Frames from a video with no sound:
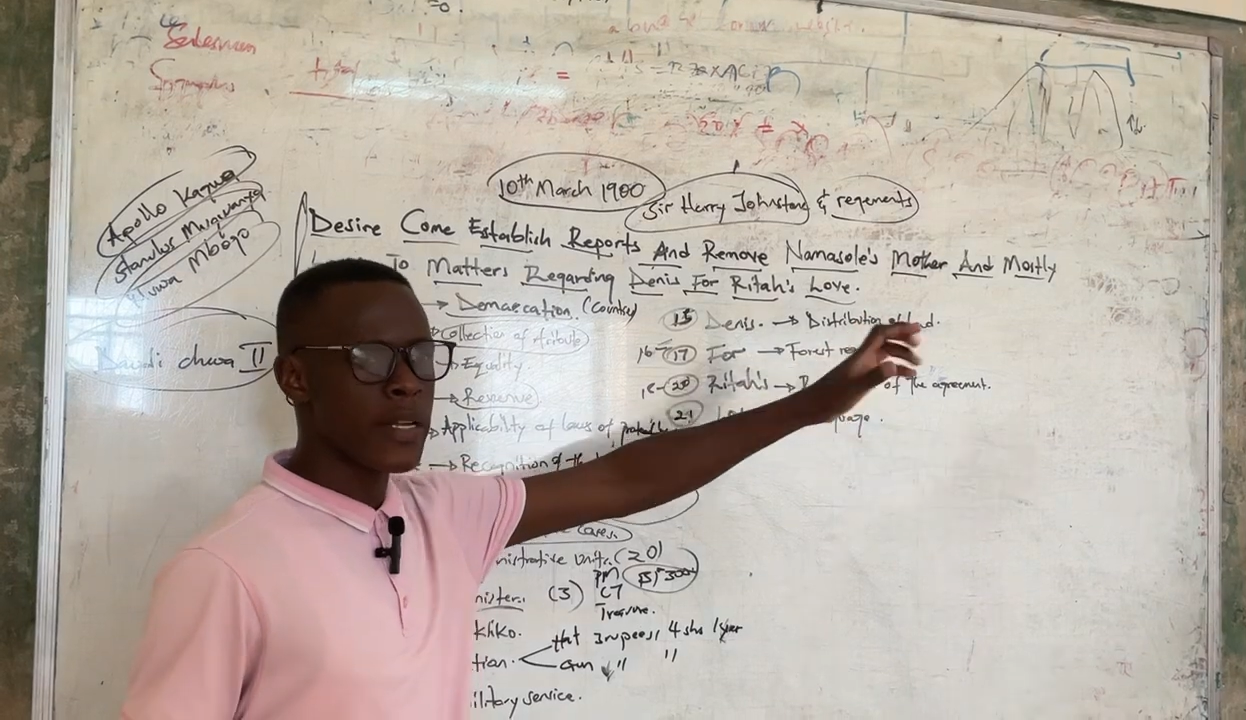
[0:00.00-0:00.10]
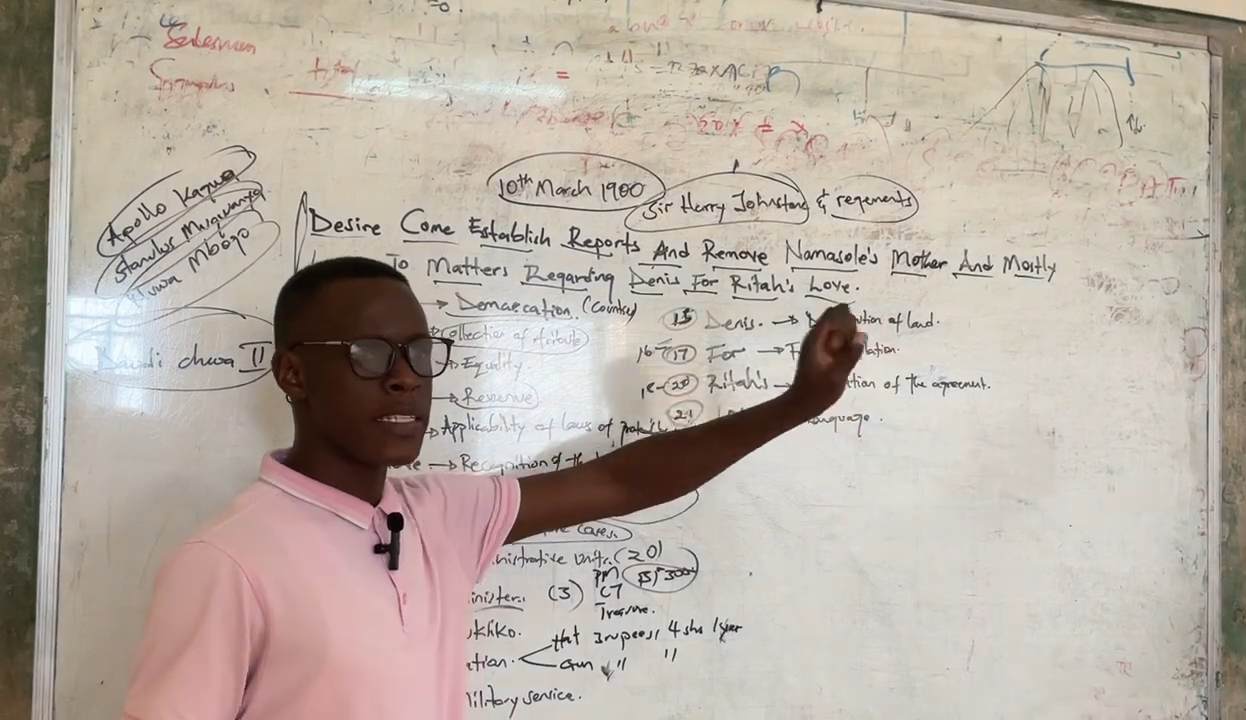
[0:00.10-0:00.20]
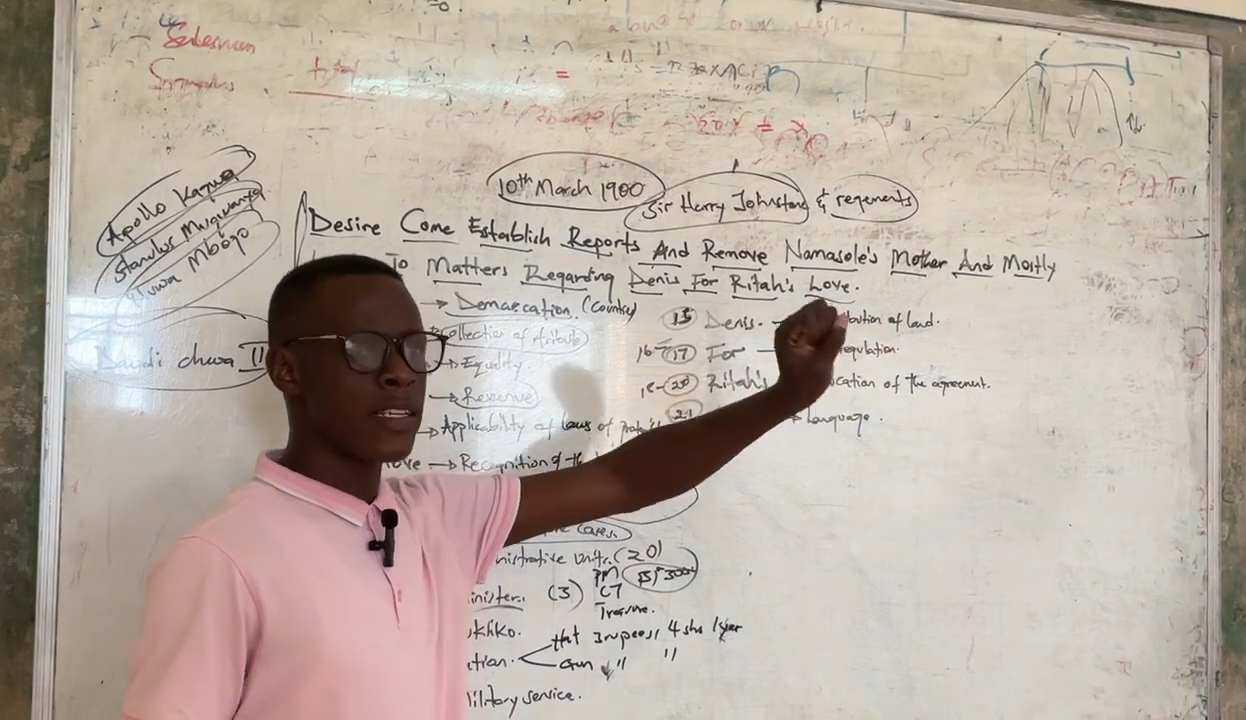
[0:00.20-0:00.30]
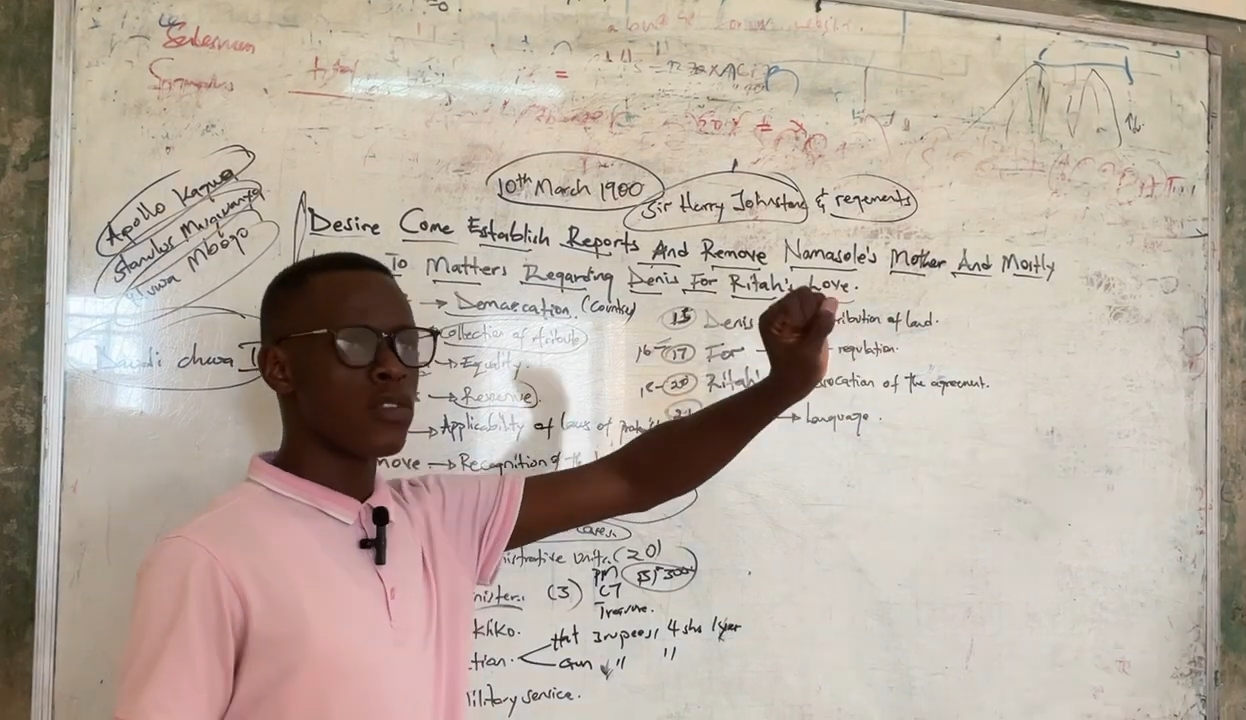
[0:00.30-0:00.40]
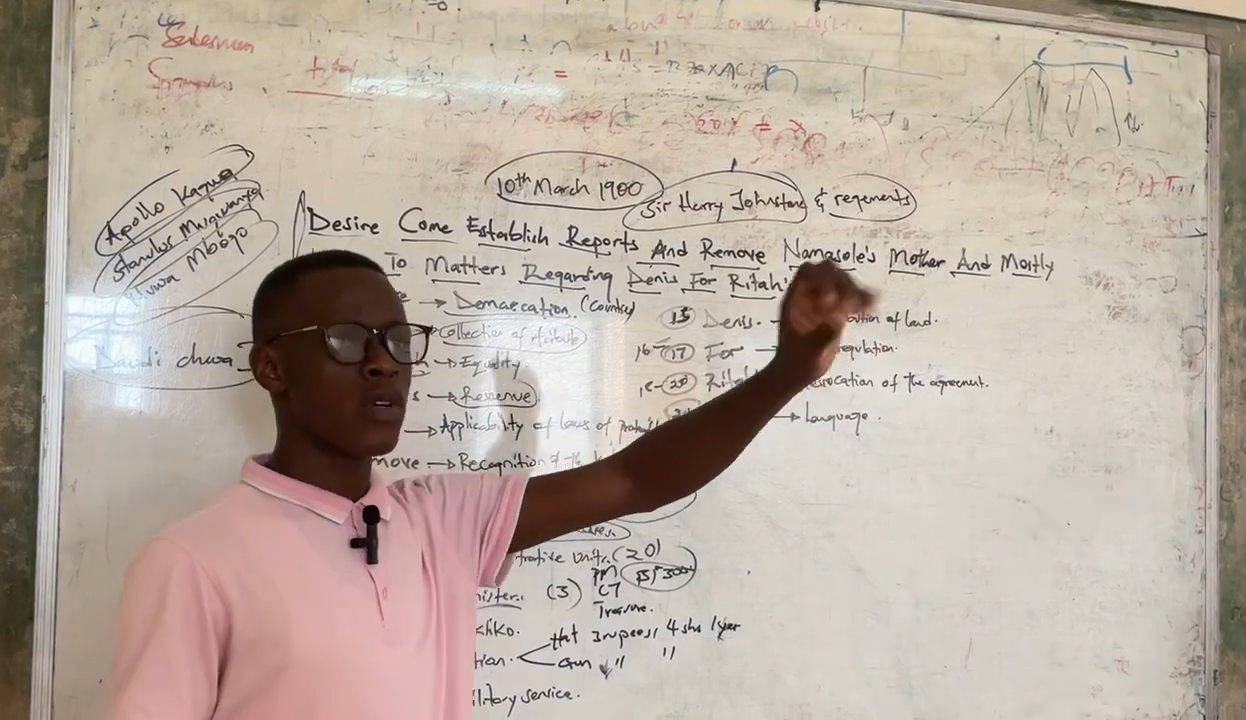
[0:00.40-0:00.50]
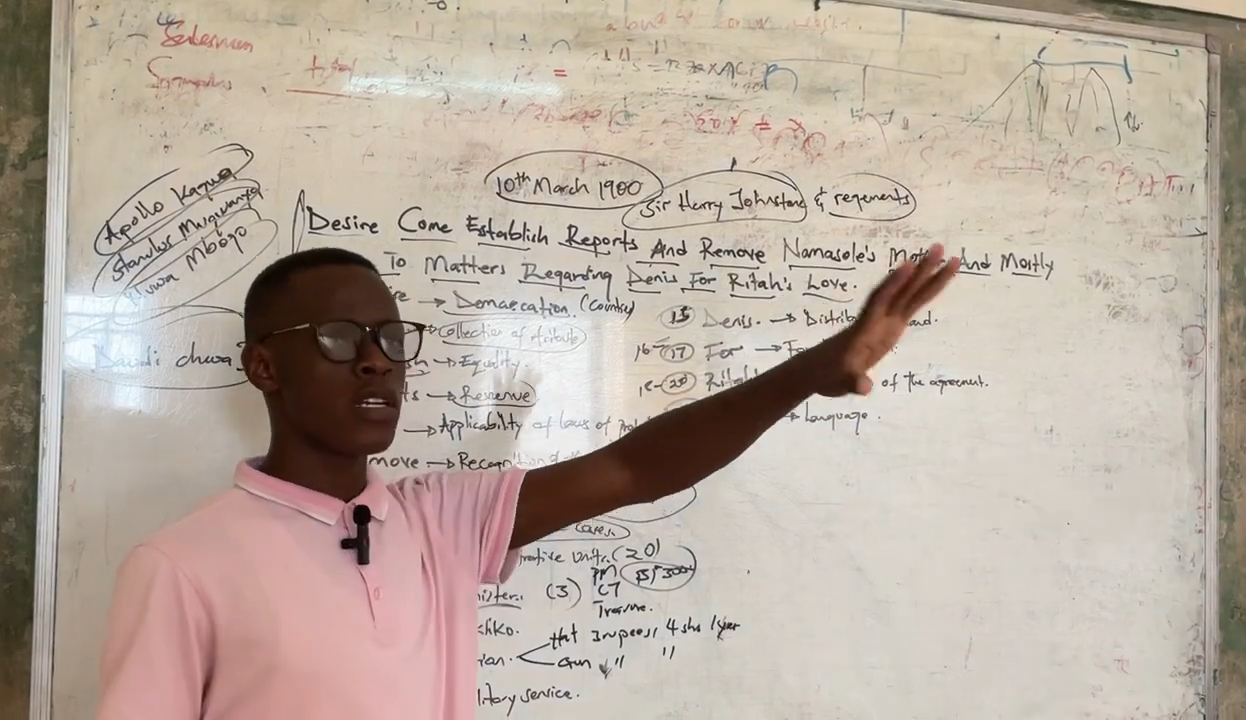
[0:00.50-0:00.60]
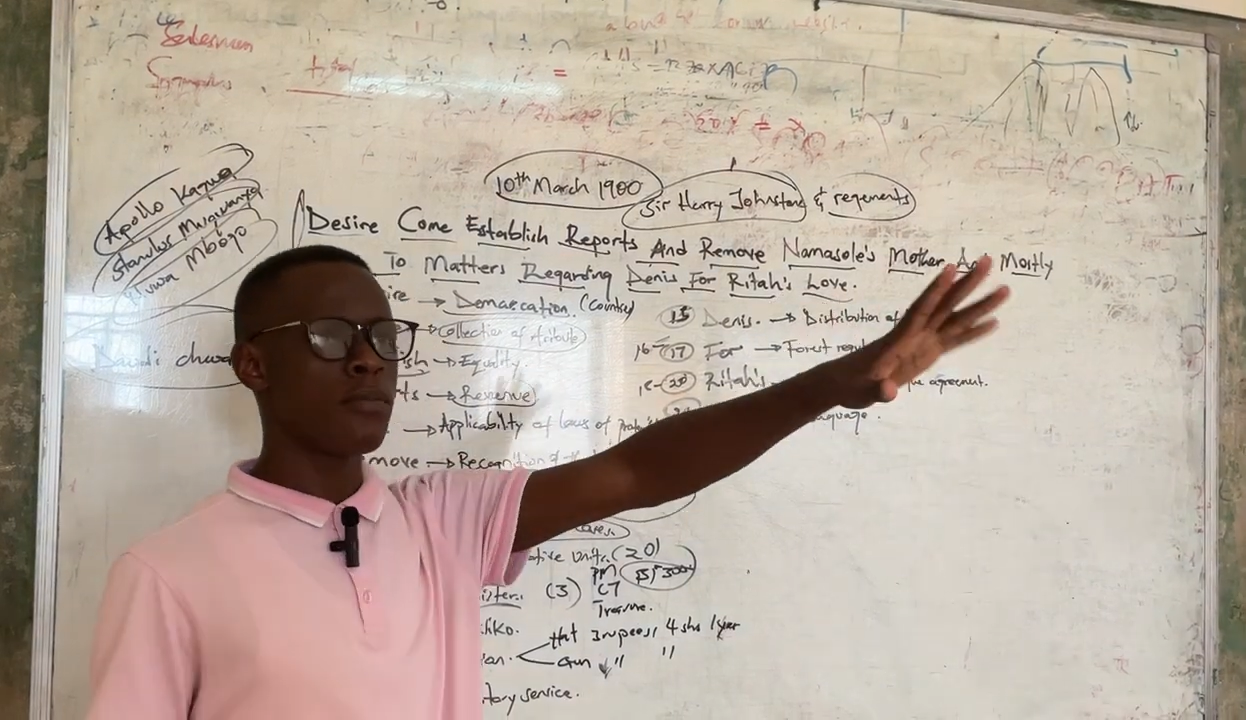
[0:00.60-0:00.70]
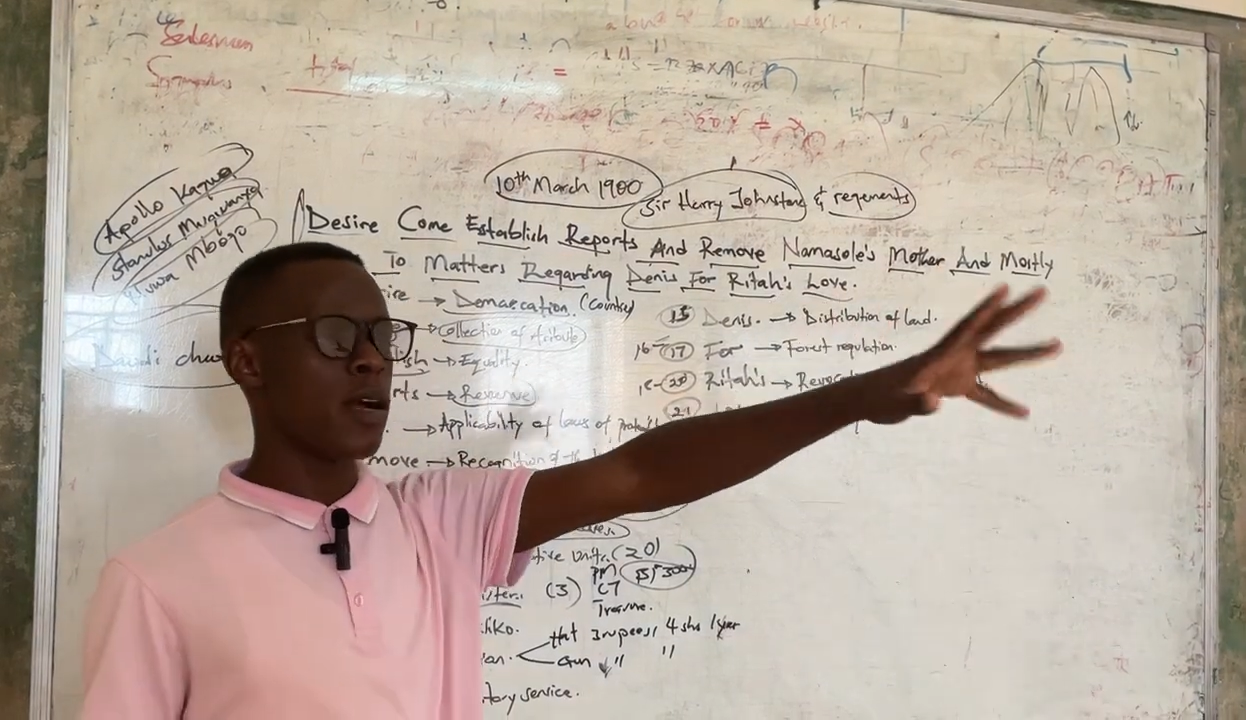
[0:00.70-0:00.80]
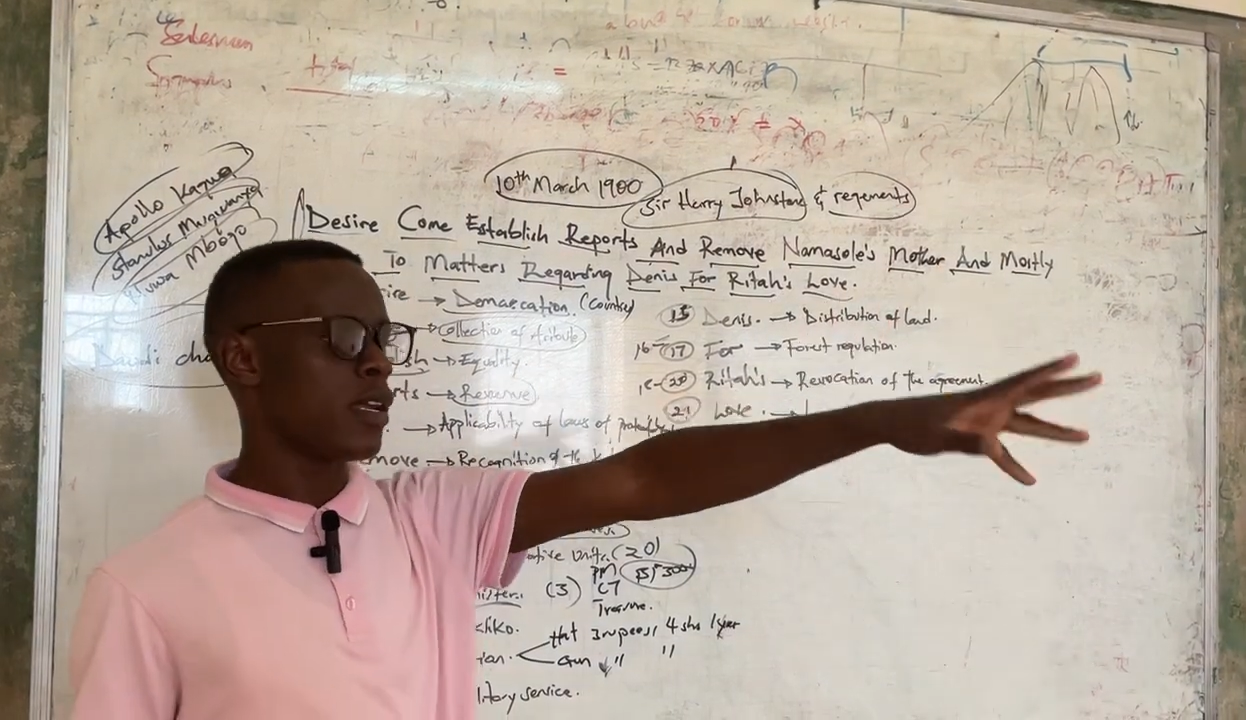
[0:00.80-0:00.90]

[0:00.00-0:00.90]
was enjoyed